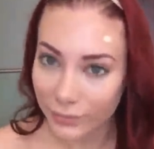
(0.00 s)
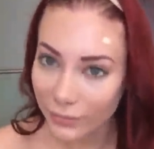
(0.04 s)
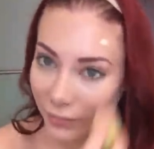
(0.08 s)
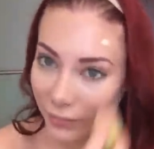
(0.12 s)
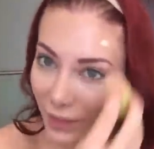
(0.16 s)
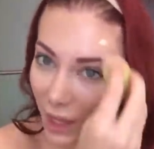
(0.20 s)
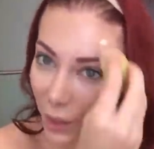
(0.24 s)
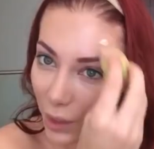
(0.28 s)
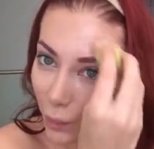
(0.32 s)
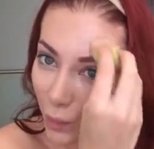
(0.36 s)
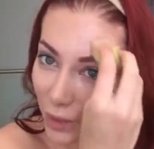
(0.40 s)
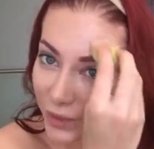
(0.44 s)

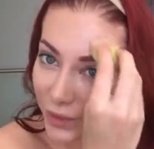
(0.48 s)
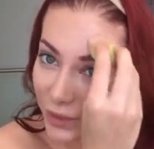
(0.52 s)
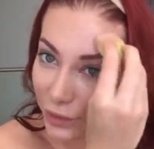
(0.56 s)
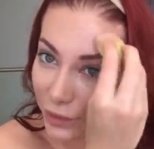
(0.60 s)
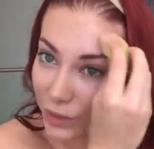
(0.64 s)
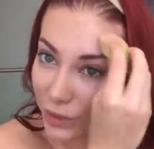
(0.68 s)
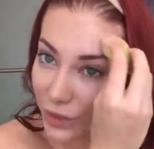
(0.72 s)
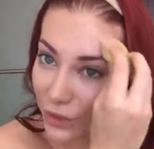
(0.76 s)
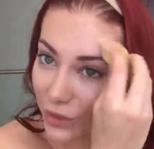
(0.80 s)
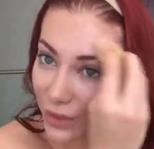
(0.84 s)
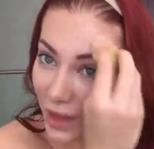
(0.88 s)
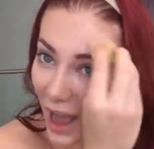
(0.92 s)
and once you
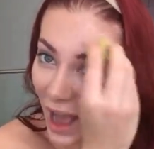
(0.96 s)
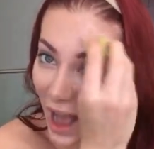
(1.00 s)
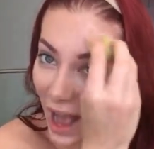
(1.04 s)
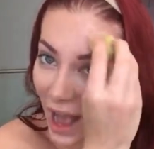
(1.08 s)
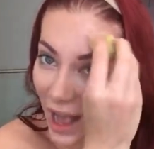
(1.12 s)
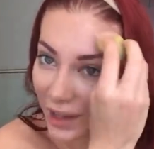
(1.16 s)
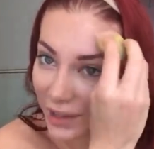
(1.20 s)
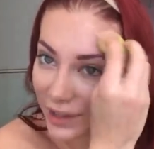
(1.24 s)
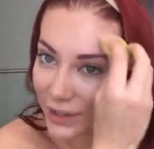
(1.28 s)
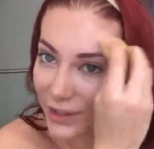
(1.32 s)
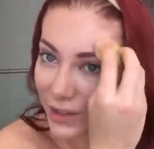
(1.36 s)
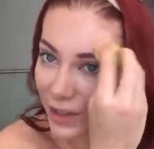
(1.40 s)
do
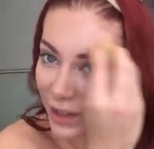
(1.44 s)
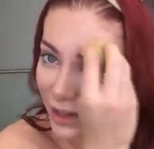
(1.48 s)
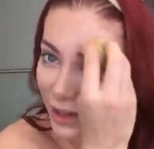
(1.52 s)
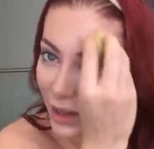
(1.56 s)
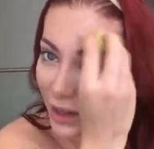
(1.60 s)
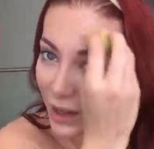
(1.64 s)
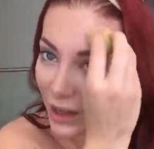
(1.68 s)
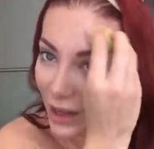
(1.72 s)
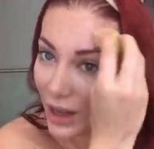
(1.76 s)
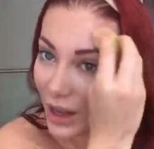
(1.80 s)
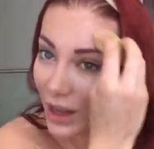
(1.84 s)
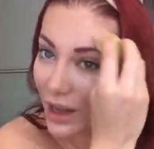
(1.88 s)
that
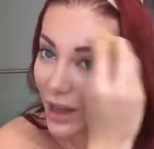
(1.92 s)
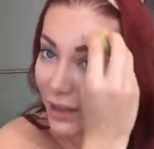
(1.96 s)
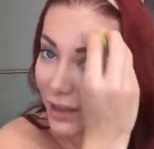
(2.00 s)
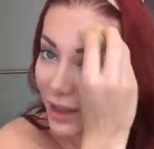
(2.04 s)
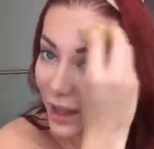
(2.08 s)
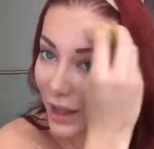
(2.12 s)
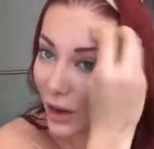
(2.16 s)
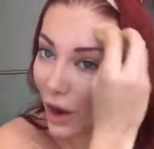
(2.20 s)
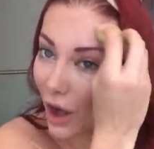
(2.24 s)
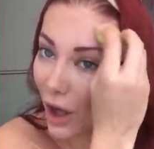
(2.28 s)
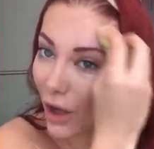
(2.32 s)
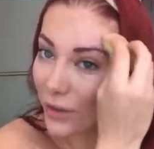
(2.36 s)
then
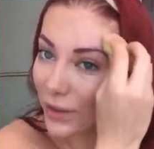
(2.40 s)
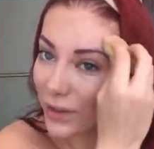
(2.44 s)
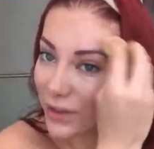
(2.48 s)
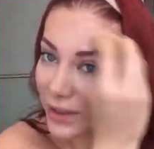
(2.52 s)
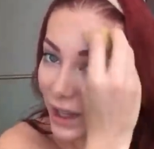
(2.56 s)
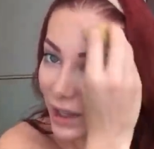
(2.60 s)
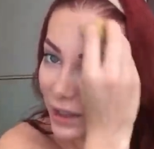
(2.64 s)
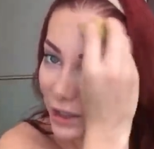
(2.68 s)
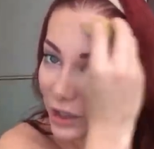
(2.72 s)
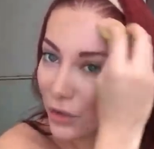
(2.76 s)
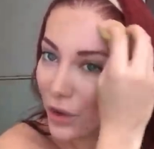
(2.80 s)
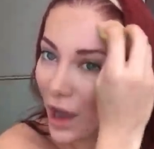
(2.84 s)
all of a sudden
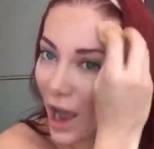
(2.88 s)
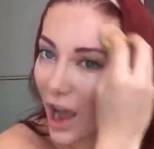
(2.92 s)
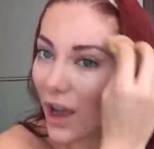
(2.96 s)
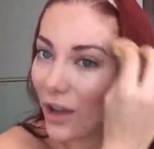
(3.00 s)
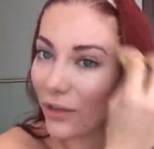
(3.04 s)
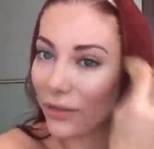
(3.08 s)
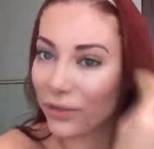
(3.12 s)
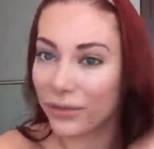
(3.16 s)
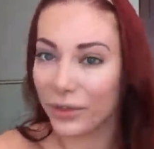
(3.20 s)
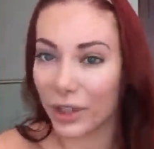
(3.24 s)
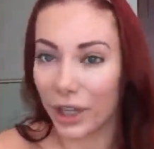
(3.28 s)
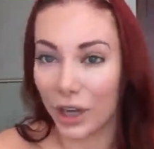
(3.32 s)
you have,
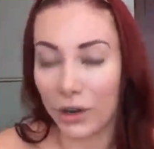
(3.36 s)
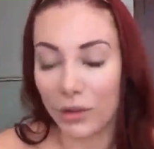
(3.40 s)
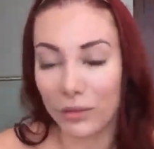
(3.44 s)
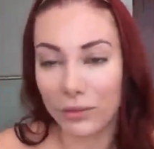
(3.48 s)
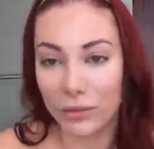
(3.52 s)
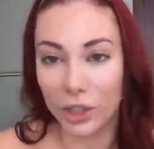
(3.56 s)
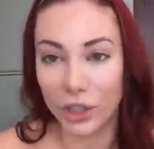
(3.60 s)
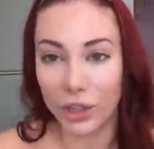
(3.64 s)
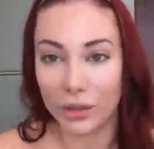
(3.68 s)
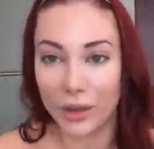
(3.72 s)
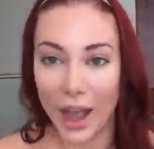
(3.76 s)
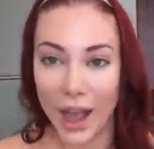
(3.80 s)
you know, your
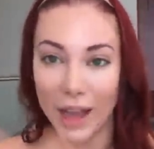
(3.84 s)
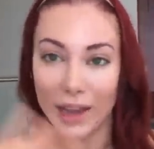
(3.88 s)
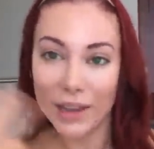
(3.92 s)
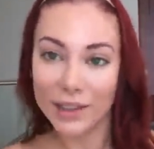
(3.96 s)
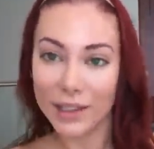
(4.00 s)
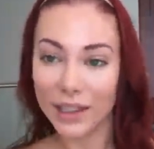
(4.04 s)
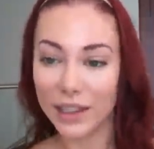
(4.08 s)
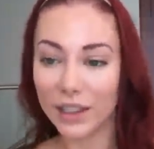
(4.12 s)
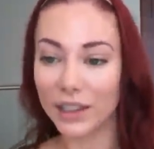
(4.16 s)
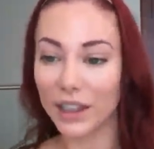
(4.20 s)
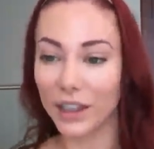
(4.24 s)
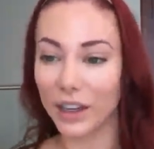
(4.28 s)
head is
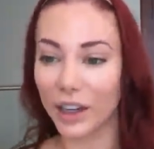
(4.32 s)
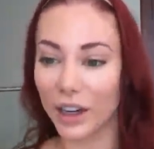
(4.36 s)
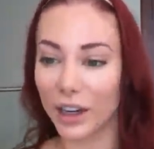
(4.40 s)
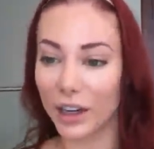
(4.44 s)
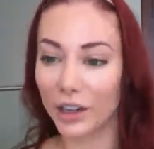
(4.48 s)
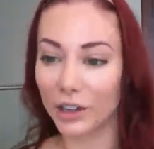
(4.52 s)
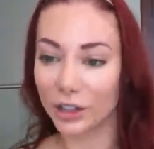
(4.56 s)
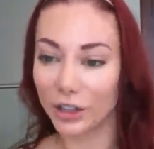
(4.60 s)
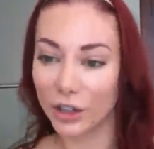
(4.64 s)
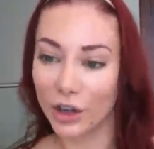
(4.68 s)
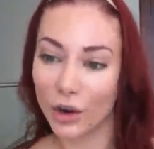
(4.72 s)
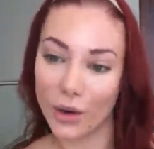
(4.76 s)
clearer, you don't
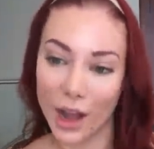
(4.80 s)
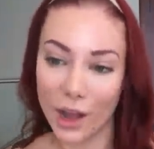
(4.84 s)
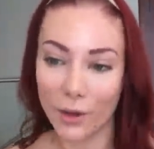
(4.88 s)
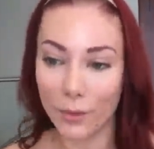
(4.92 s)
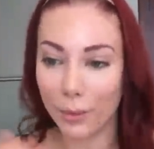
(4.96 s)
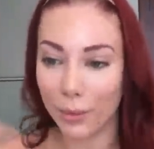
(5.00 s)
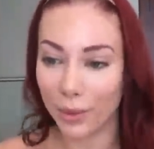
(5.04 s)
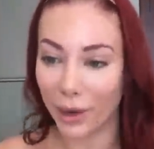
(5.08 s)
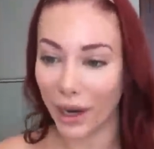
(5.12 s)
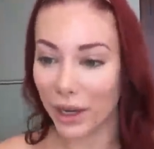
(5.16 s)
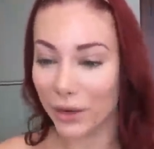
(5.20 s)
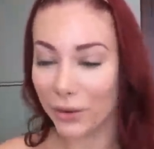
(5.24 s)
have brain
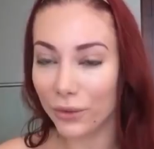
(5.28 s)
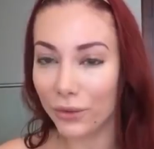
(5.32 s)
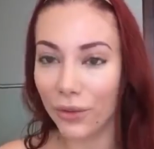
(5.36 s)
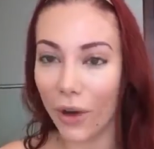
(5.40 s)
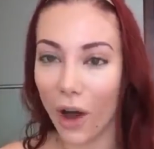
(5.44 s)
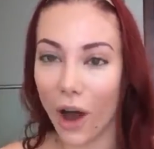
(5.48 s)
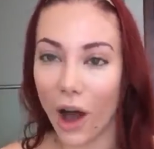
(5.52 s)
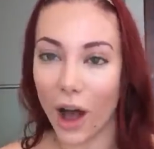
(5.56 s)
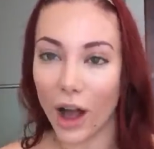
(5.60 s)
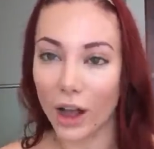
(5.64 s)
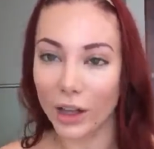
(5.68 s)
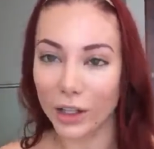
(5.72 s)
fog,
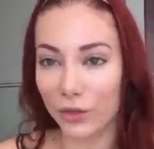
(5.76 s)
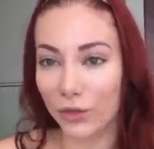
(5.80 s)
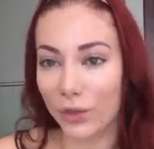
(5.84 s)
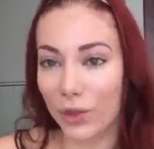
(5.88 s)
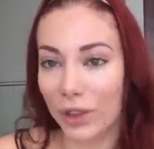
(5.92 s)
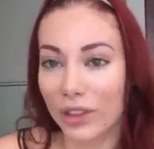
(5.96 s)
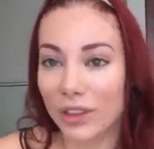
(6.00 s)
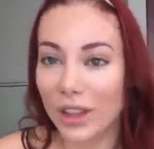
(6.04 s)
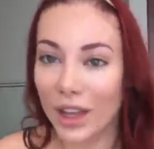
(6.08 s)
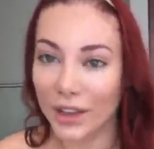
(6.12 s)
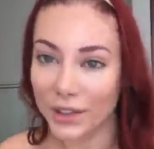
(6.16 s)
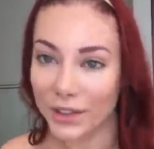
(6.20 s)
you feel less
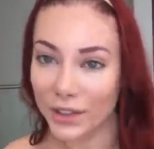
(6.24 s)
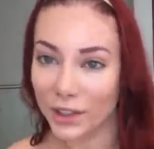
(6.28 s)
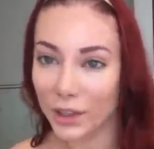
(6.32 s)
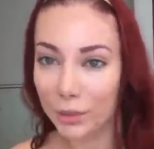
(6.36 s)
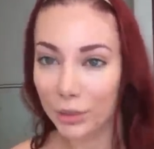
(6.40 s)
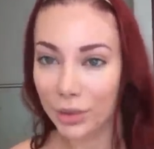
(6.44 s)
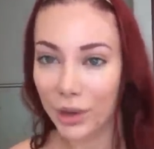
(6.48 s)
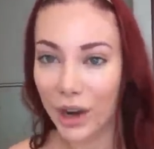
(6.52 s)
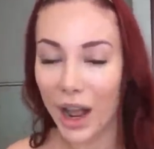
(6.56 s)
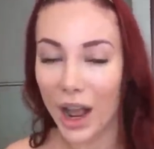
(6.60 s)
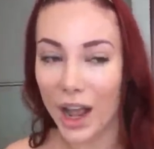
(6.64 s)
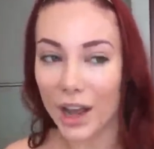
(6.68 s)

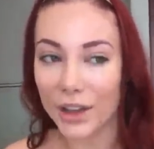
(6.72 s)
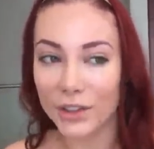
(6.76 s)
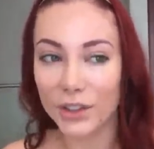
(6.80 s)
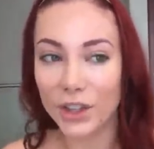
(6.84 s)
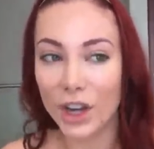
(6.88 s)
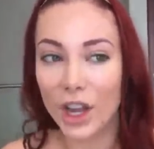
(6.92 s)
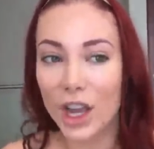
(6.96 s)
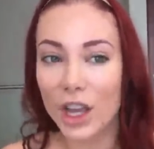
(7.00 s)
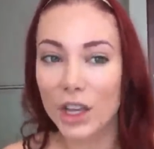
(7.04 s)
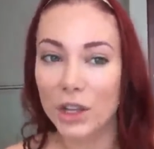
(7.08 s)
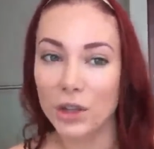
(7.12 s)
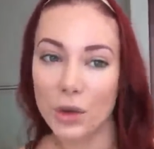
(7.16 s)
depressed, you
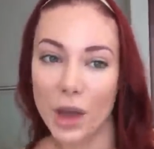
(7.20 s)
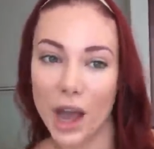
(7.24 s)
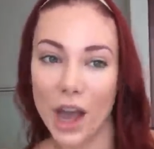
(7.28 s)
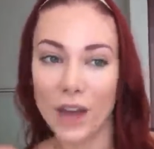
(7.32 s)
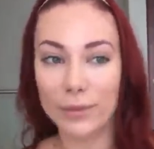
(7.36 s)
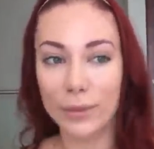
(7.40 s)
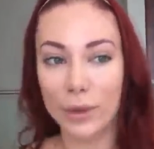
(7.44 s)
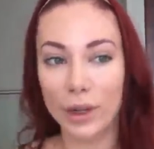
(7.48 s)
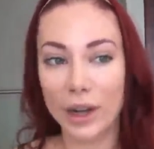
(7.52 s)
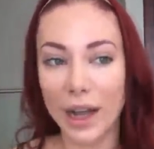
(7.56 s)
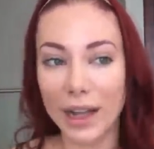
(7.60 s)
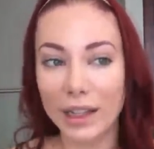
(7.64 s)
have more
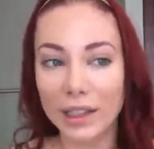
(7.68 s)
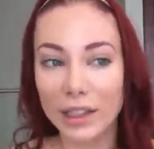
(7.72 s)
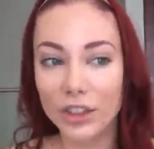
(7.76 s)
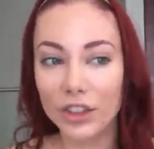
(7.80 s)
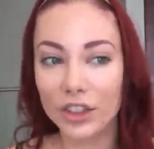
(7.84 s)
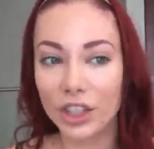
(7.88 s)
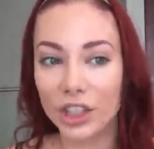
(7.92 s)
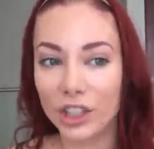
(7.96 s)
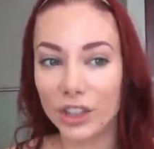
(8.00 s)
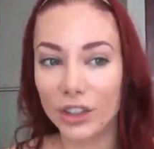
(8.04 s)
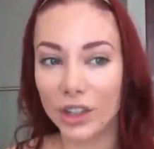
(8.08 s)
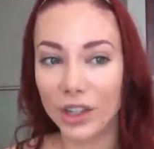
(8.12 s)
energy
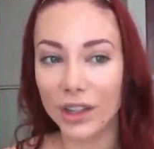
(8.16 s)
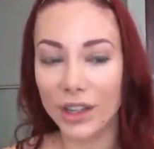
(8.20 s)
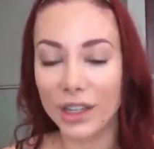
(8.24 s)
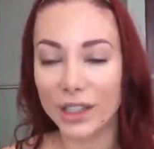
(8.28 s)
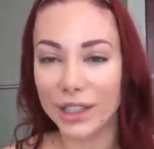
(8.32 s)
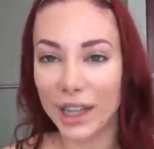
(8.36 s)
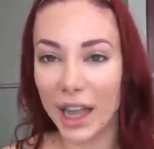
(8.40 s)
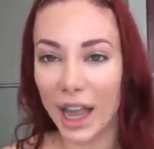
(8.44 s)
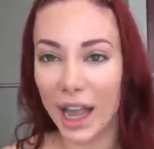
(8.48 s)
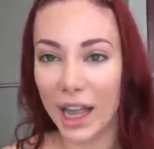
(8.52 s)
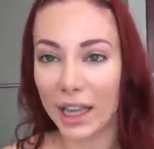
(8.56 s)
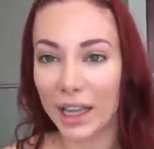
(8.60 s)
during the
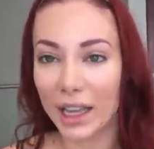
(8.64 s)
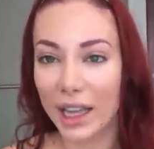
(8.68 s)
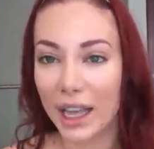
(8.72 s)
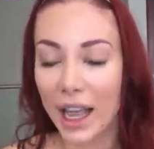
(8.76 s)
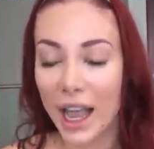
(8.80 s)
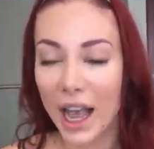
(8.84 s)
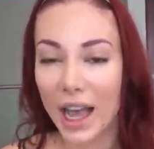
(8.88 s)
day.